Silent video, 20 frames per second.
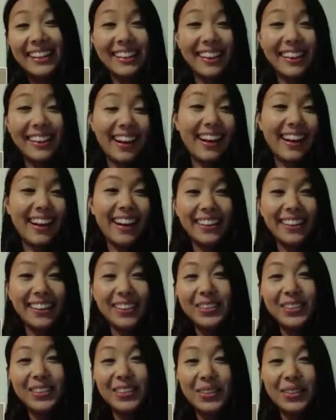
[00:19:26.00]
Yeah,
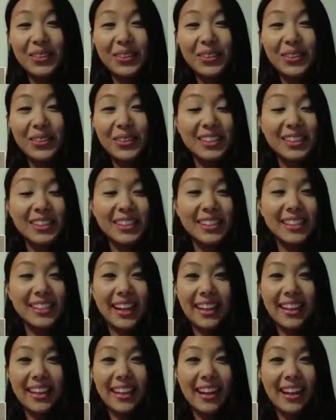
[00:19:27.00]
you could
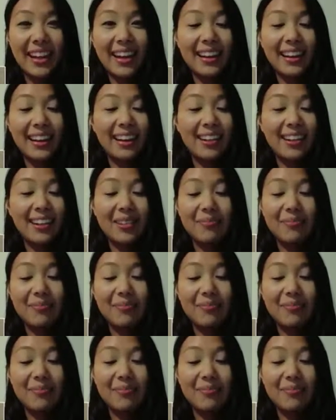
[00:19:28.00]
say that.